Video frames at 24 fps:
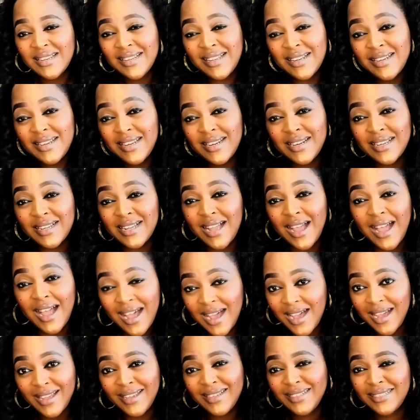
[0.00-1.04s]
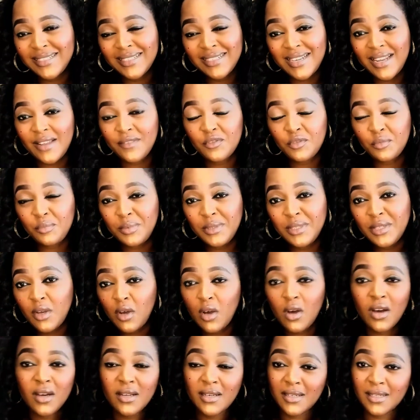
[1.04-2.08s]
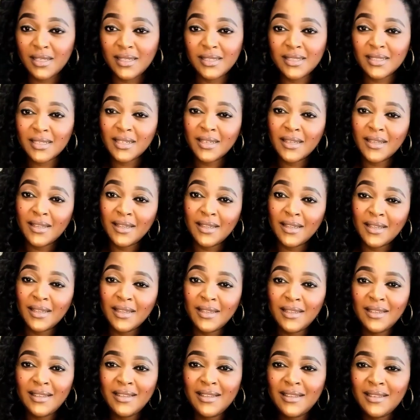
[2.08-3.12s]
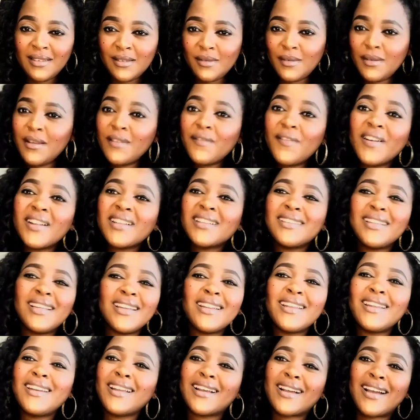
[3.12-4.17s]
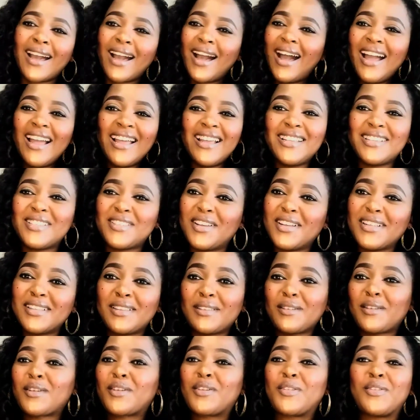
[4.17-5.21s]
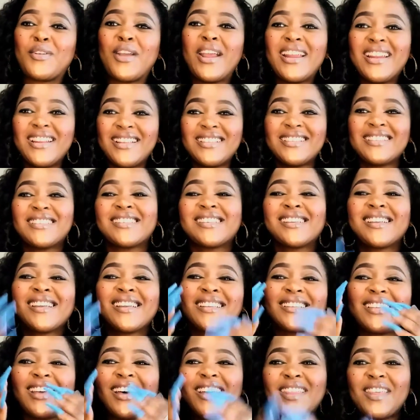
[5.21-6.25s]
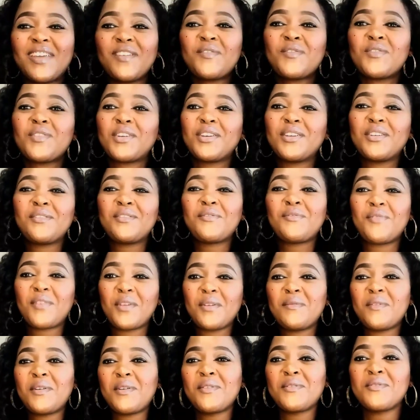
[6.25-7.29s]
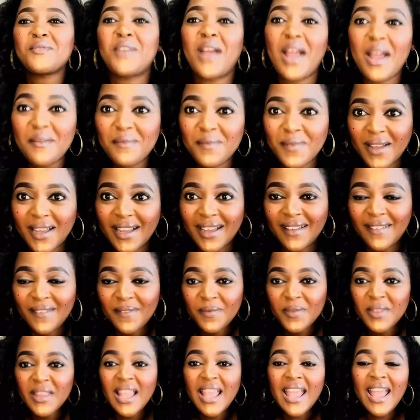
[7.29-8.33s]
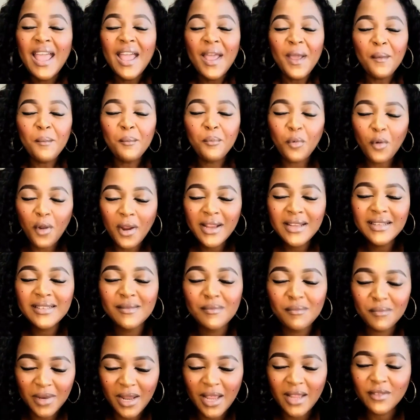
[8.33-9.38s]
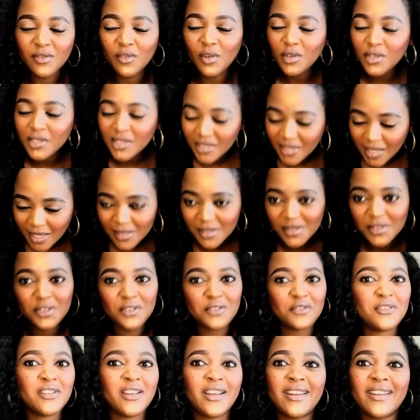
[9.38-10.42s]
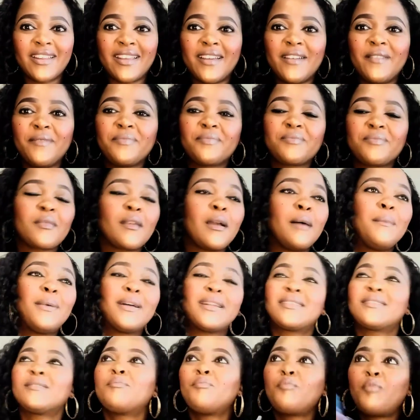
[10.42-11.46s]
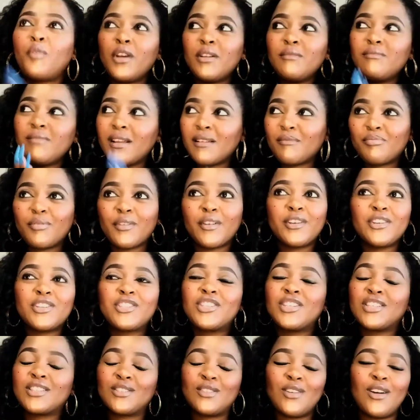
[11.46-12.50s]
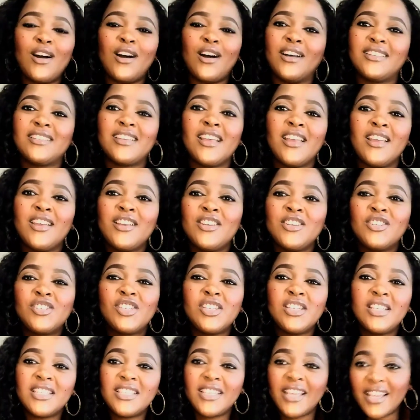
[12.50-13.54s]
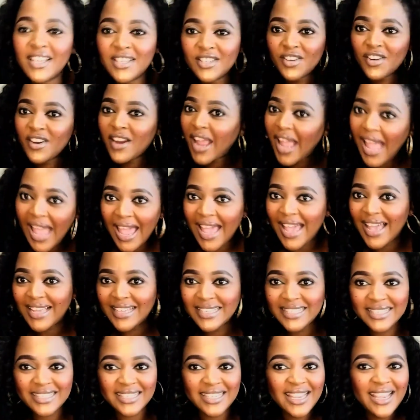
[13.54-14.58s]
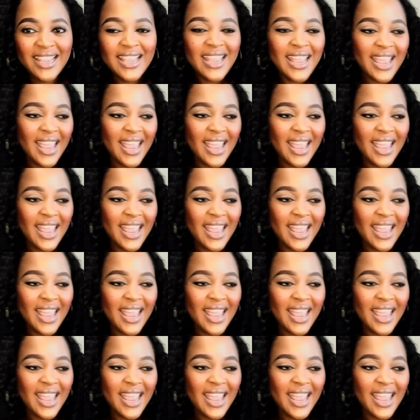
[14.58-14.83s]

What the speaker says: Nadia Nakai didn't have to be on it. As a matter of fact, Nadia Nakai is not the greatest South African female rapper. Point blank, no shade to you, Nadia. But point blank period, she's not. She shakes her ass.